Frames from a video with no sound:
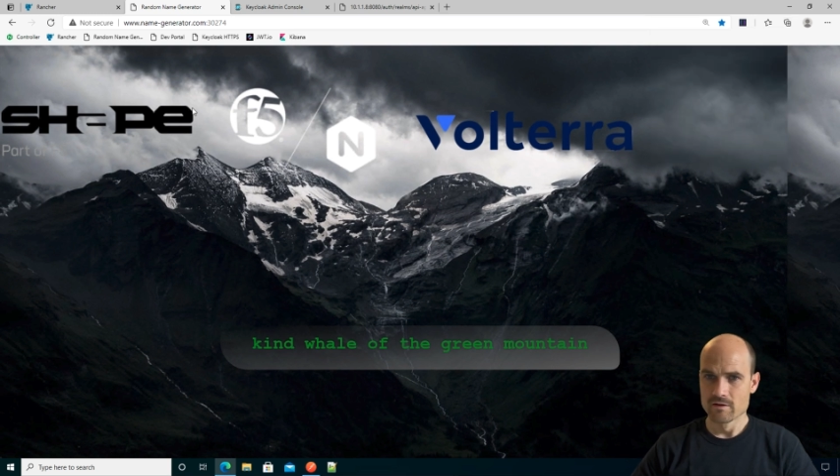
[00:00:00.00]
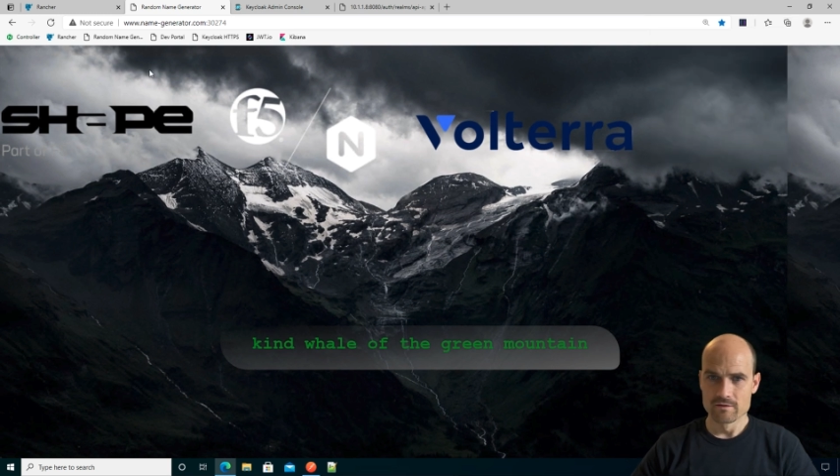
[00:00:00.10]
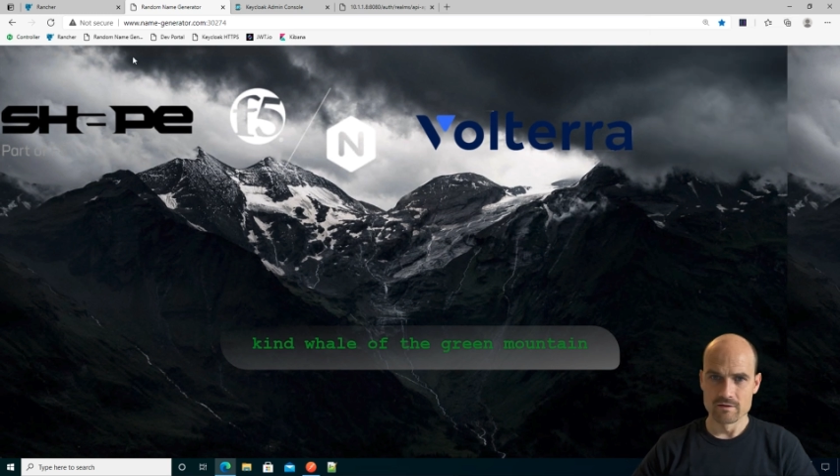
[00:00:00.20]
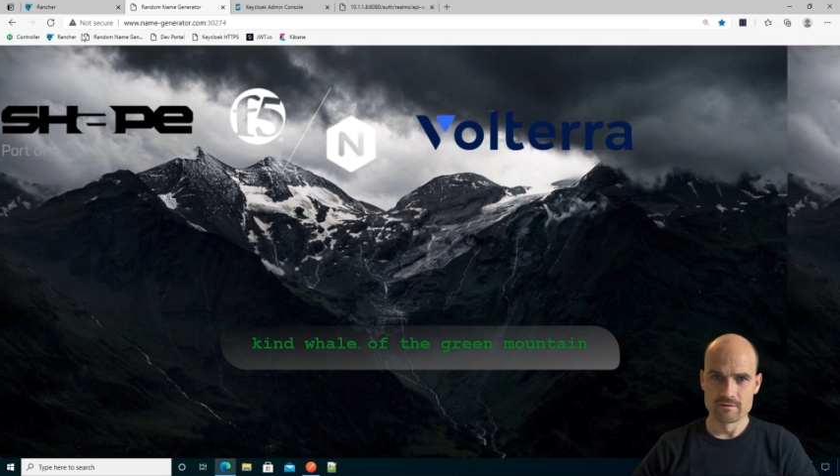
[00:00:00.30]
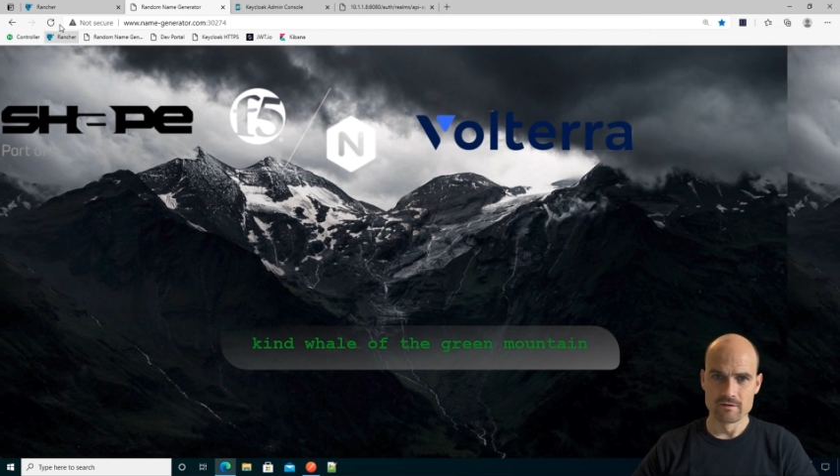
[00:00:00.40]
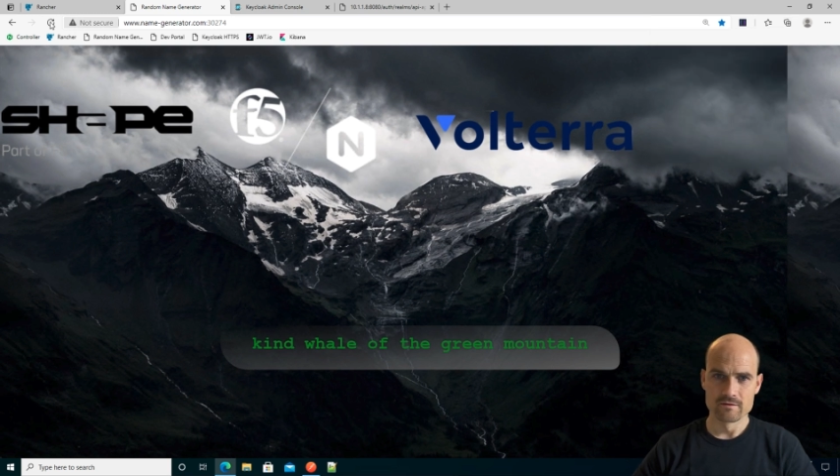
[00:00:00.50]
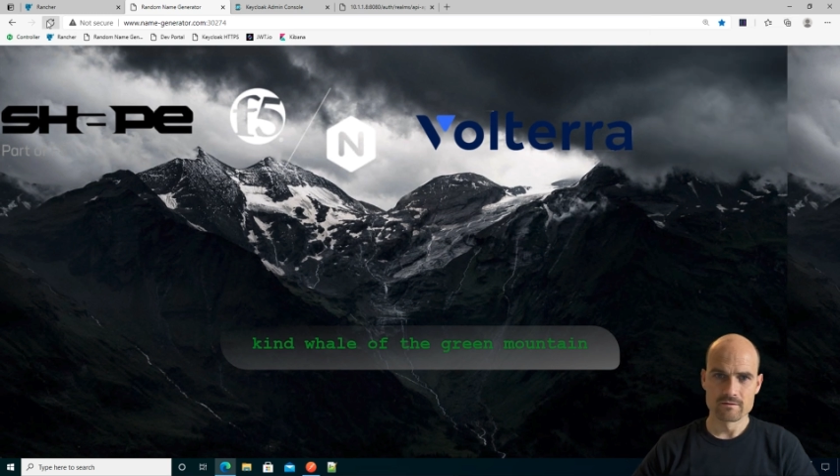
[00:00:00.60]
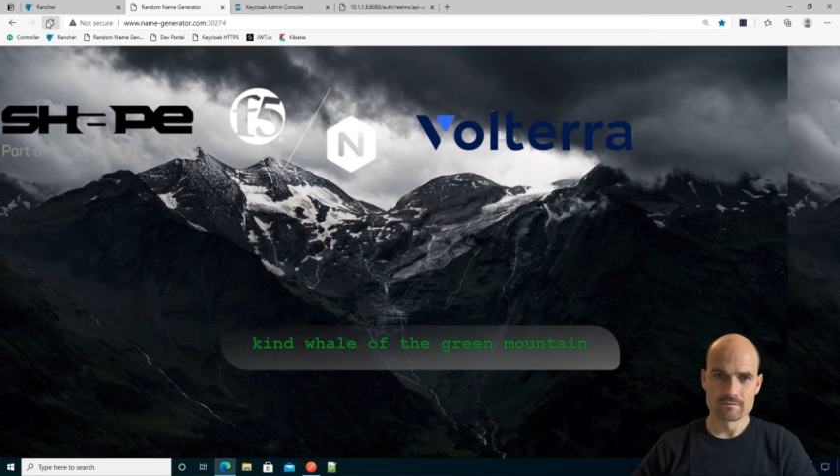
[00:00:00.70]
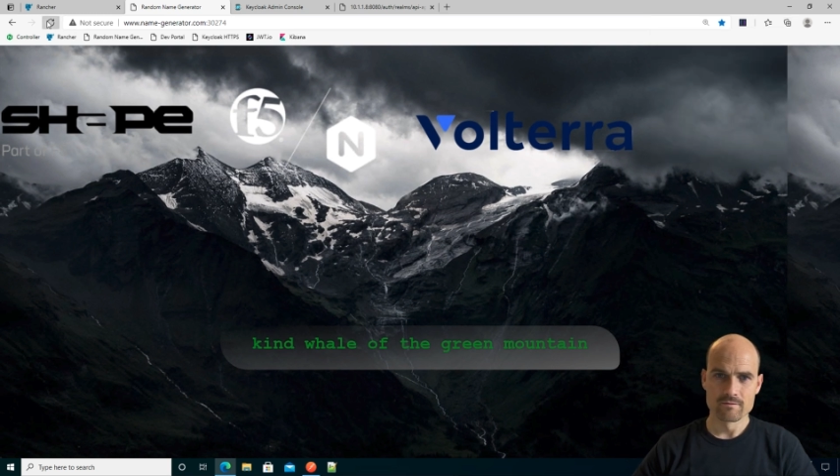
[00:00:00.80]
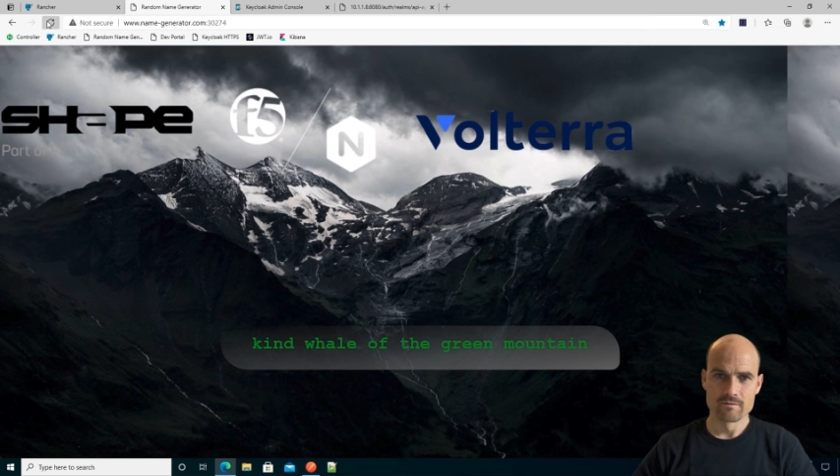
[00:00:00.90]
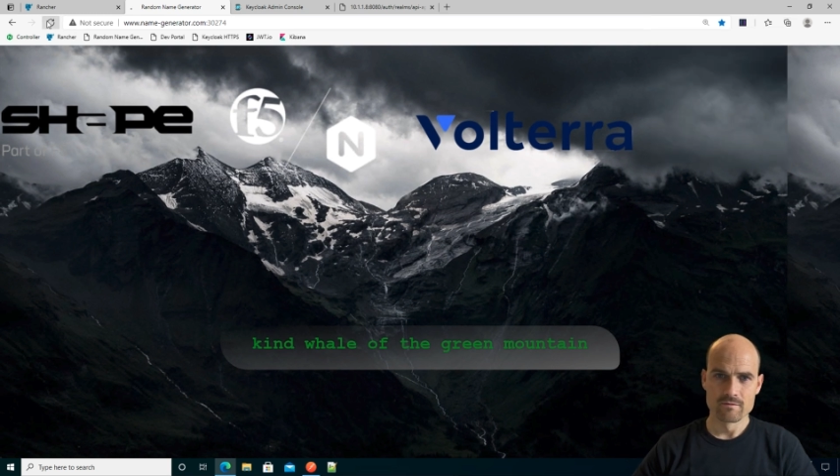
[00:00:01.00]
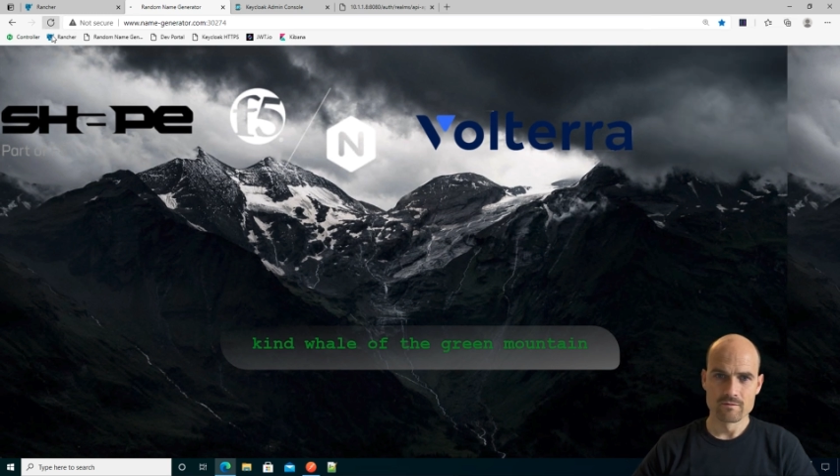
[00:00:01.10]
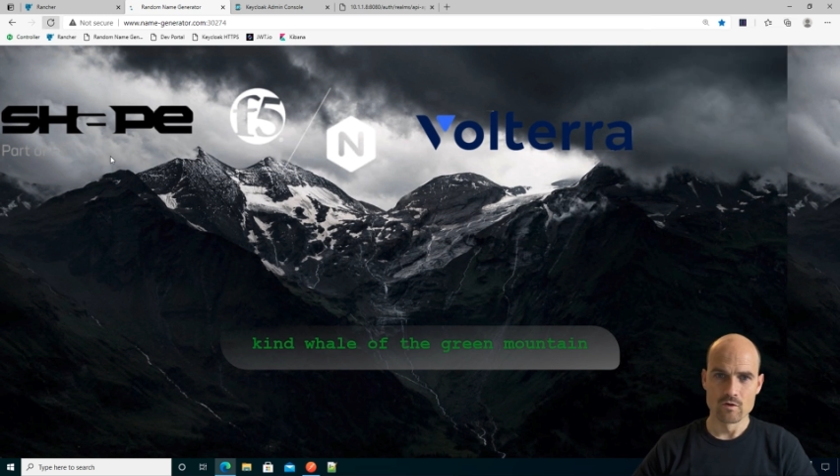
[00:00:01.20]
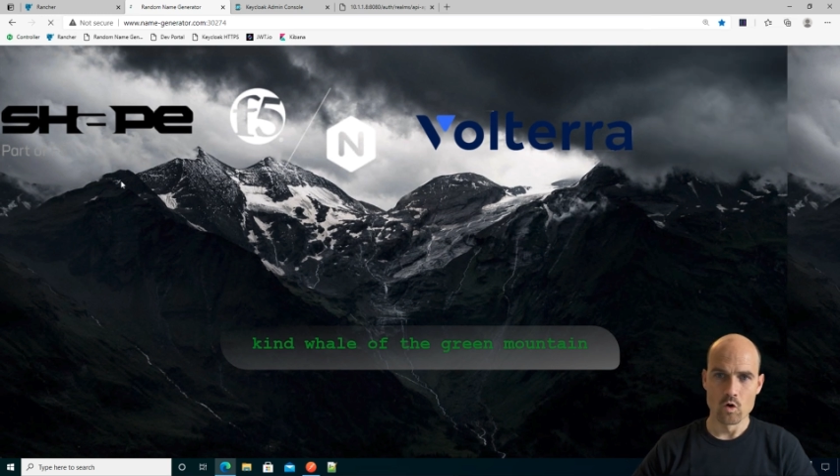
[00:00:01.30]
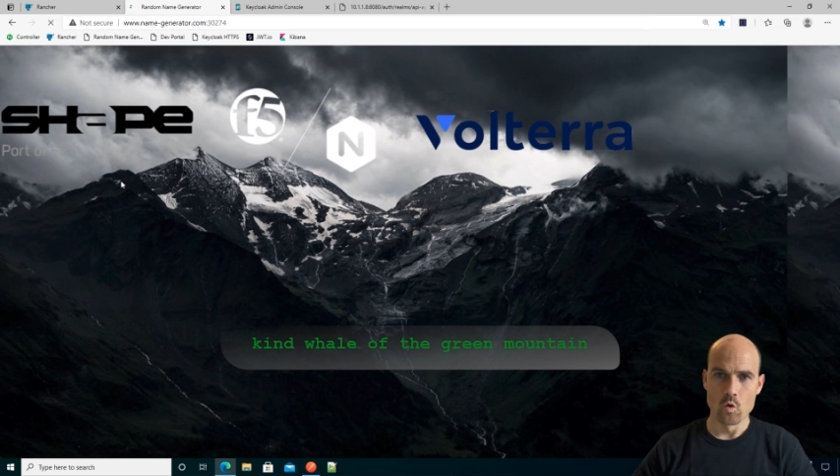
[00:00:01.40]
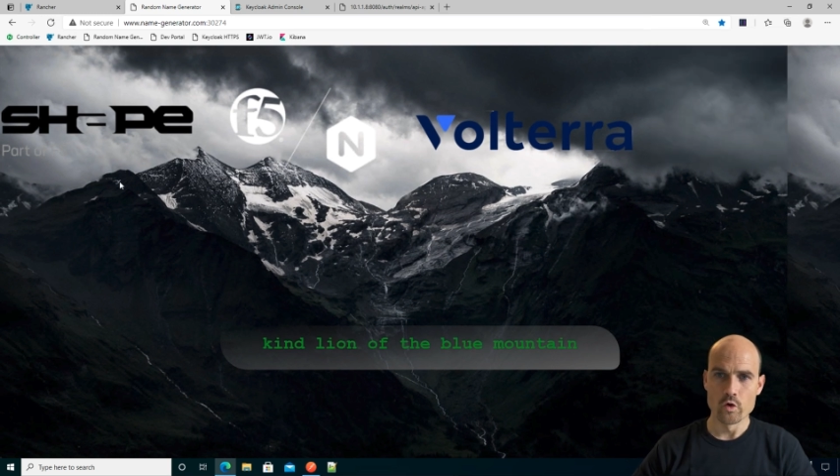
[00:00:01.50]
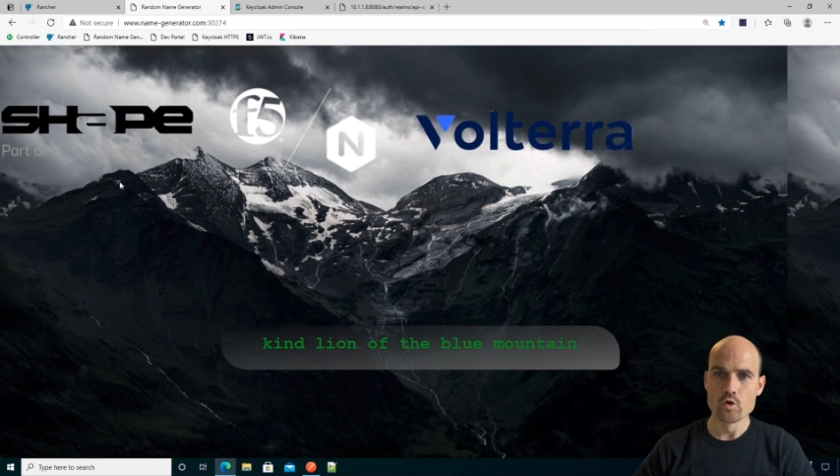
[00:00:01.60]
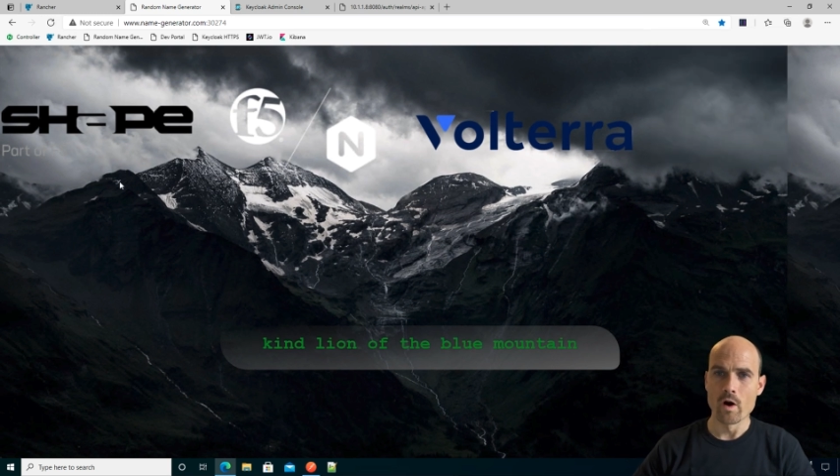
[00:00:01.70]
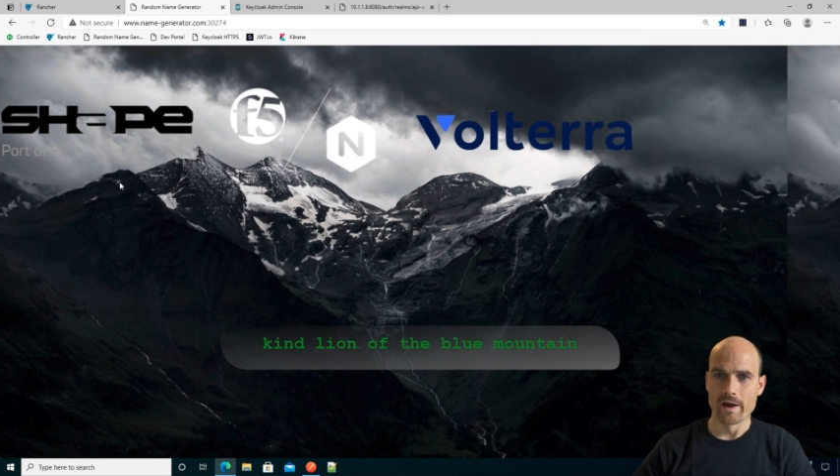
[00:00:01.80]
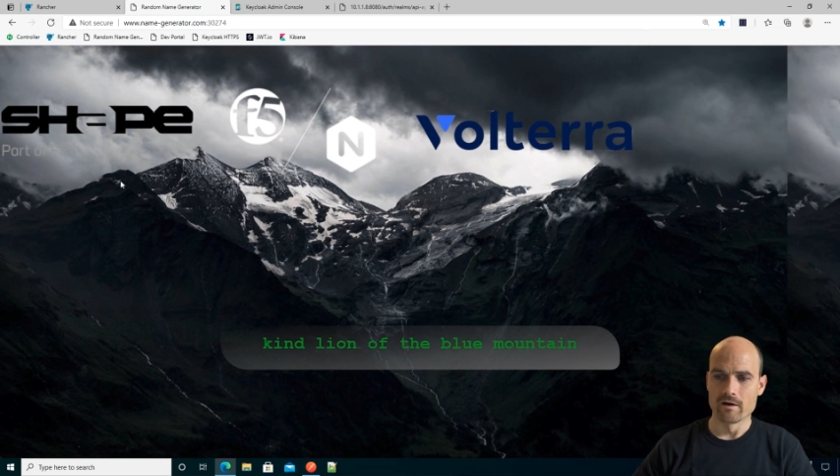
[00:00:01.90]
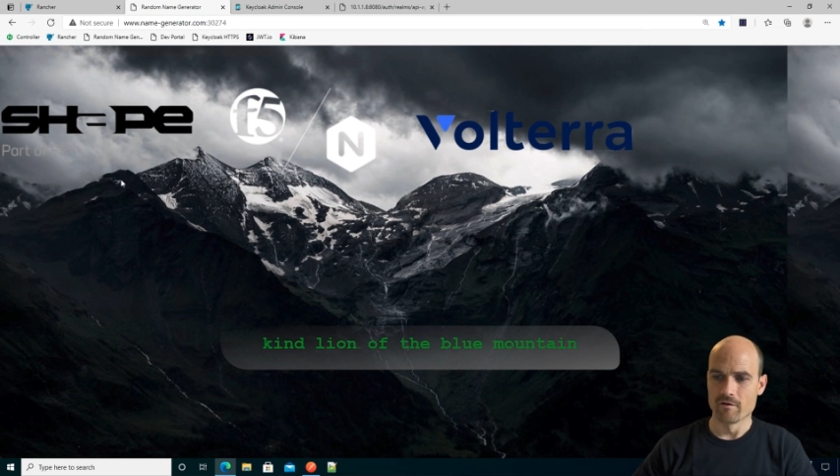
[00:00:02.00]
This is the UI